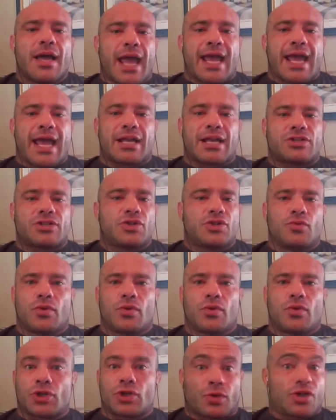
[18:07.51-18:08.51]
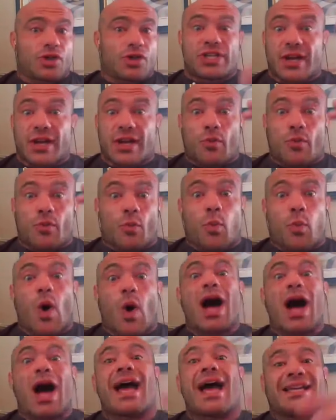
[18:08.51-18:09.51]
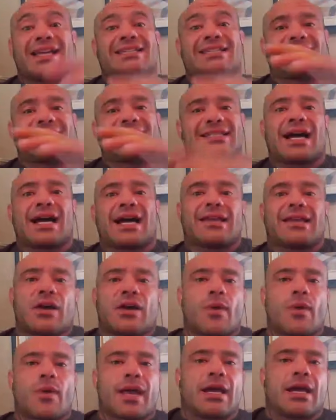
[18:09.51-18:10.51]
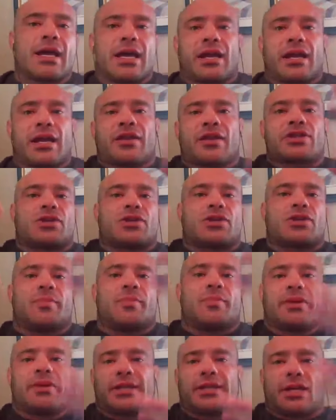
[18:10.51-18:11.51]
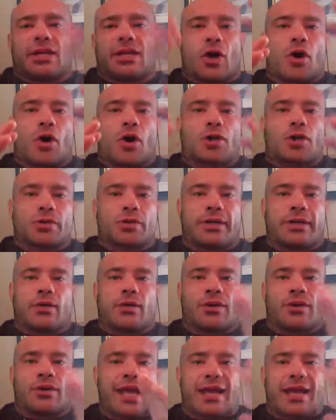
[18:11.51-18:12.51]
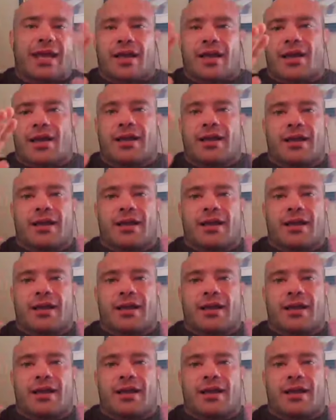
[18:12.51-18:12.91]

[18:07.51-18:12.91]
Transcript: and you don't understand why it's designed that way and thus your ability to alter it or uh,